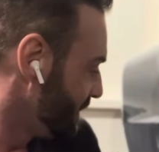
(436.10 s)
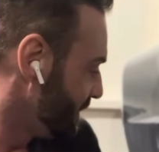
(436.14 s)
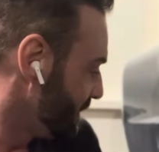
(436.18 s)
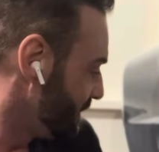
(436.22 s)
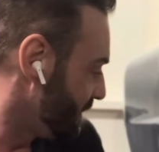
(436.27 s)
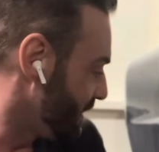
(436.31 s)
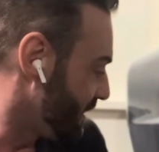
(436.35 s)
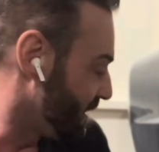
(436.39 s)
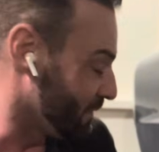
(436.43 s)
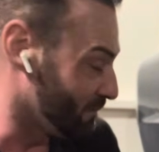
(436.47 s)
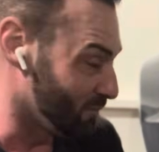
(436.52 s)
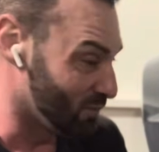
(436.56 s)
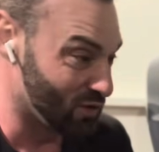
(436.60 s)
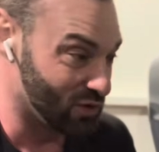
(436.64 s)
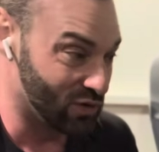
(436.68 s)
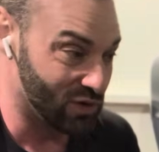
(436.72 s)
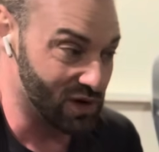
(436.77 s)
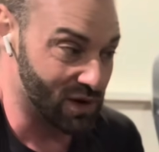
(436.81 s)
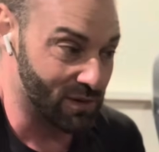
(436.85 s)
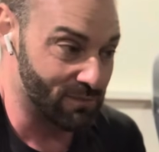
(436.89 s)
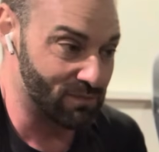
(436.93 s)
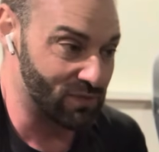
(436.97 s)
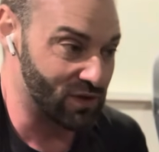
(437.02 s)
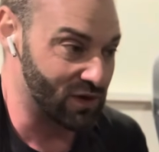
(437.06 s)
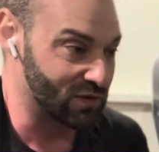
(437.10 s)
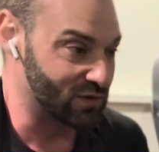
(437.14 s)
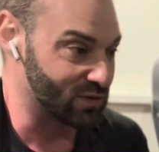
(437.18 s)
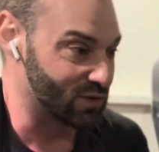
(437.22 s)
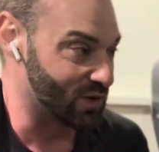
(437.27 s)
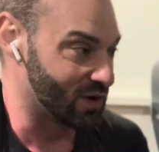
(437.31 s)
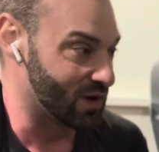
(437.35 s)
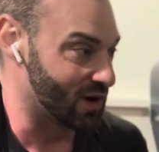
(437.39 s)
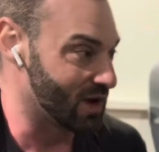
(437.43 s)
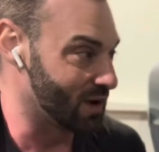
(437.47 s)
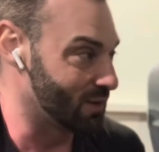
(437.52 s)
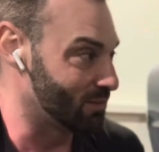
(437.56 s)
yeah, that's
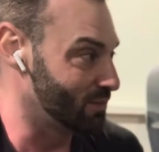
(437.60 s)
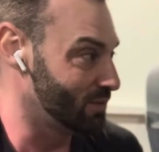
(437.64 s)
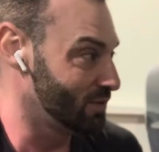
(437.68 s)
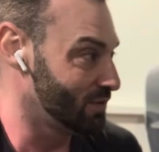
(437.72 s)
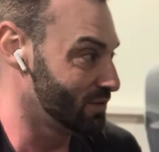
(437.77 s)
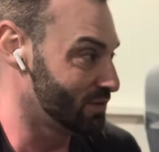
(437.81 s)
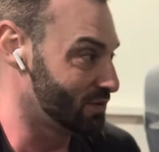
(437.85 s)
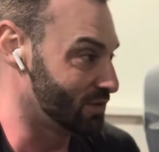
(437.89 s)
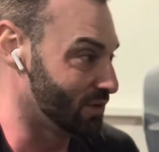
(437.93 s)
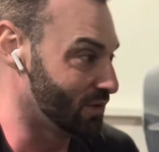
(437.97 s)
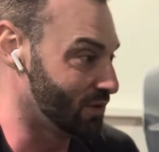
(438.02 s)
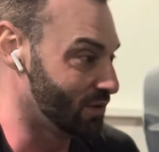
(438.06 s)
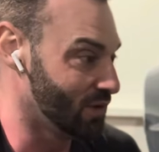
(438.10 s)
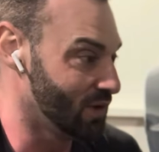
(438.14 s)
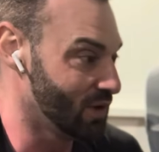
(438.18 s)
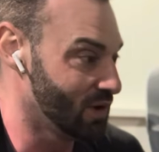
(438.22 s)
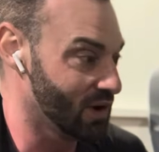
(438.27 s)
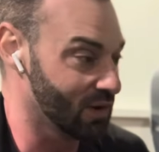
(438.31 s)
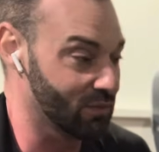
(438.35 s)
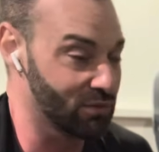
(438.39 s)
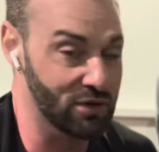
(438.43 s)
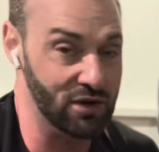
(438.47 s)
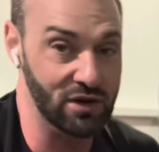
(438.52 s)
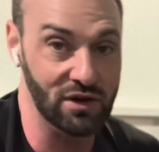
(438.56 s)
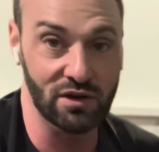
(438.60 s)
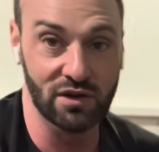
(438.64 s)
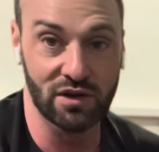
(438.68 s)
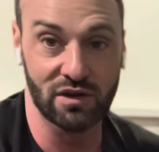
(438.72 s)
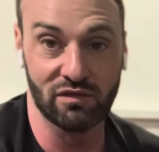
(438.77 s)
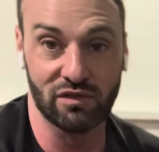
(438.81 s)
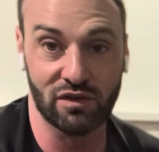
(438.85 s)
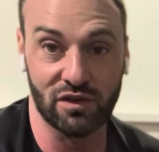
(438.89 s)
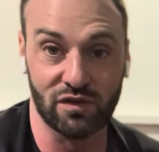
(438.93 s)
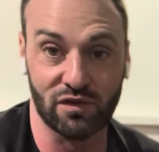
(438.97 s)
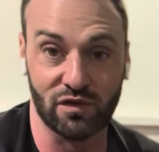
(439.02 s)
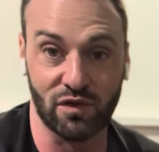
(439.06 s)
where I am. So I'm gonna
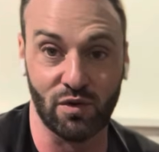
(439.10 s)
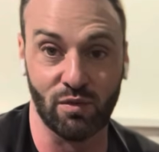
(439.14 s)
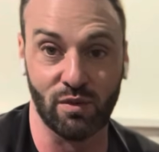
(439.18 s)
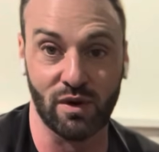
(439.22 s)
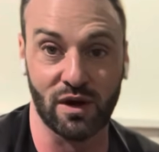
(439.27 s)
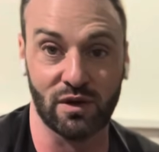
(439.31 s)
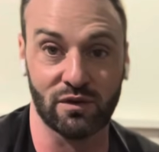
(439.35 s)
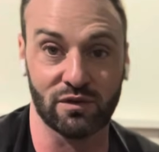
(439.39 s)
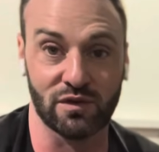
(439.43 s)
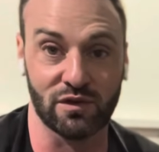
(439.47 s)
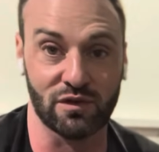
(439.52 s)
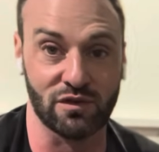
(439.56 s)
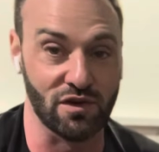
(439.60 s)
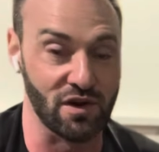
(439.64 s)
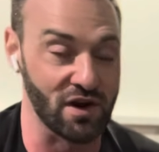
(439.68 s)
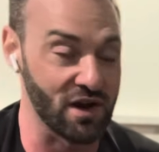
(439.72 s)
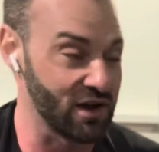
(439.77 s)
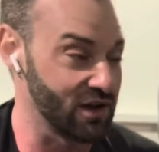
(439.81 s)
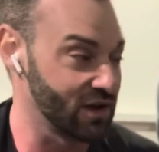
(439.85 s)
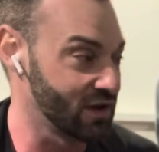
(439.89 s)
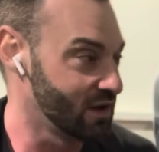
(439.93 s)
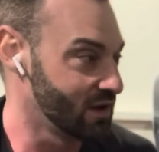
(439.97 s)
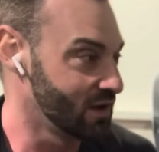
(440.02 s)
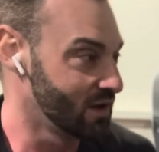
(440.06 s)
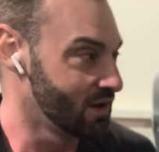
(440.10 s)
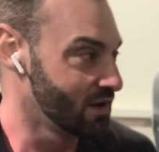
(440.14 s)
leave this for a while to dry.